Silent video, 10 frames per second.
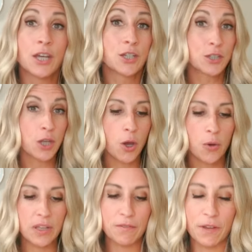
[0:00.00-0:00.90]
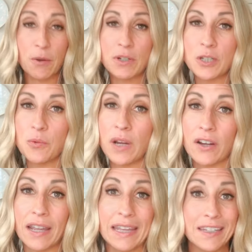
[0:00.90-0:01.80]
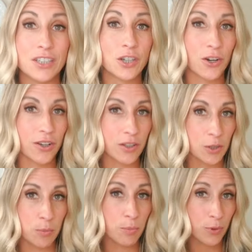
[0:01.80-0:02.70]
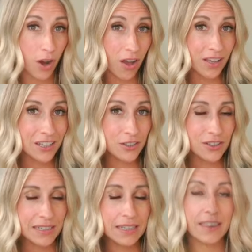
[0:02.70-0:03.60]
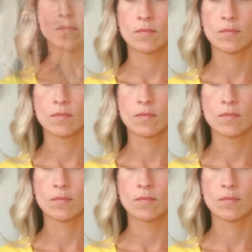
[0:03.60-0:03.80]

So if I were to wear a dark colored bra underneath,